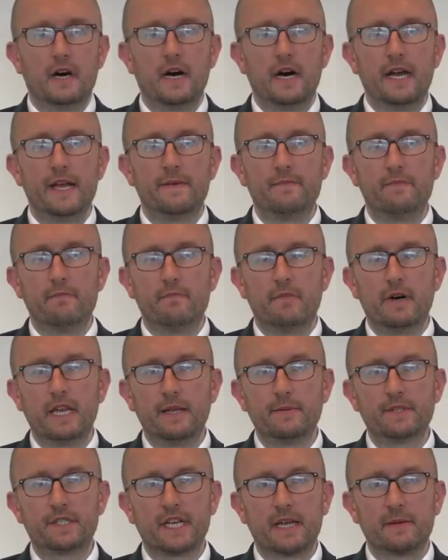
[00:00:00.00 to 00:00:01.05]
Hi, my
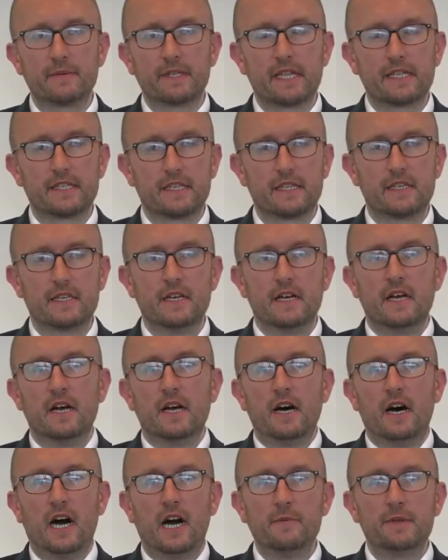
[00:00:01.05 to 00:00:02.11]
name's James Listen.
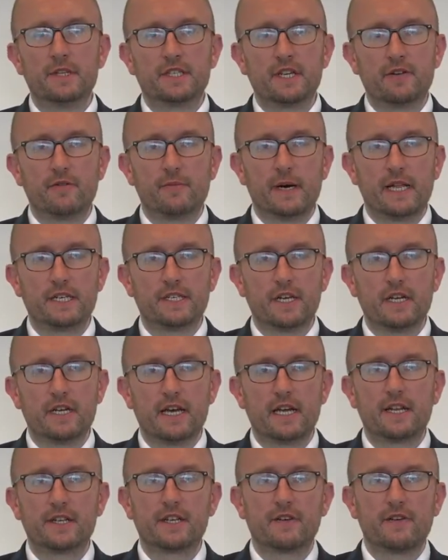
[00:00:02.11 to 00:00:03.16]
I'm the General Manager
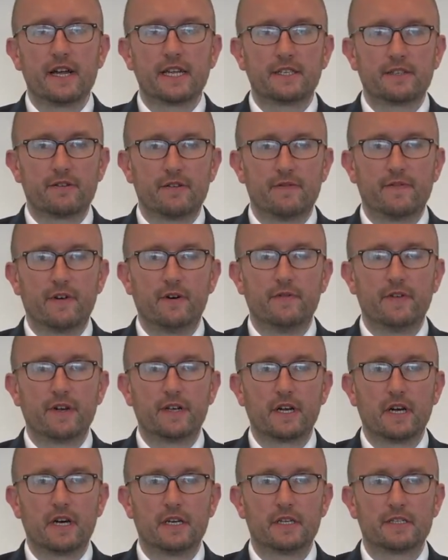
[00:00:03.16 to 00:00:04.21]
and a Director of
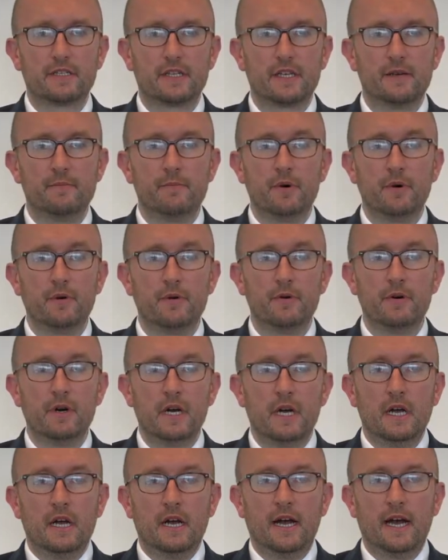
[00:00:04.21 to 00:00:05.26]
Volvo Cars in Poole,
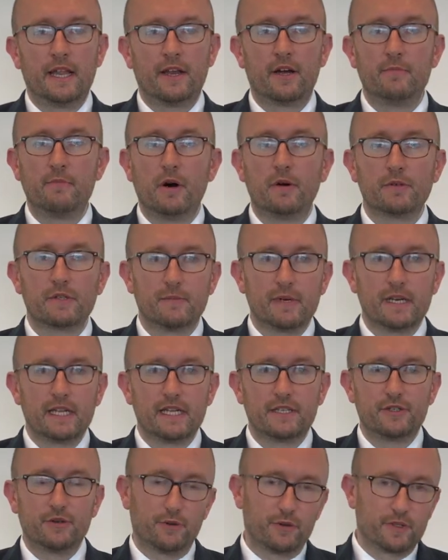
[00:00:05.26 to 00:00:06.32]
and I'm
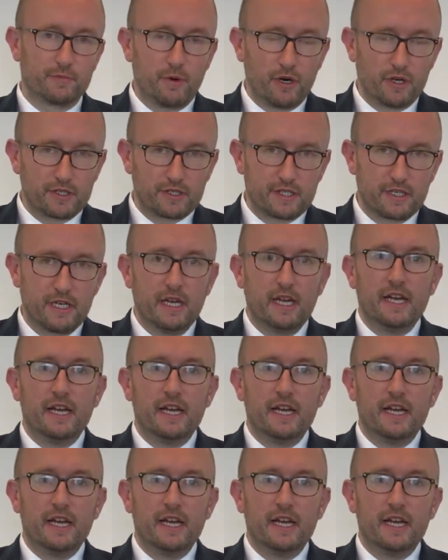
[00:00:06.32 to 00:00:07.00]
ultimately John's boss.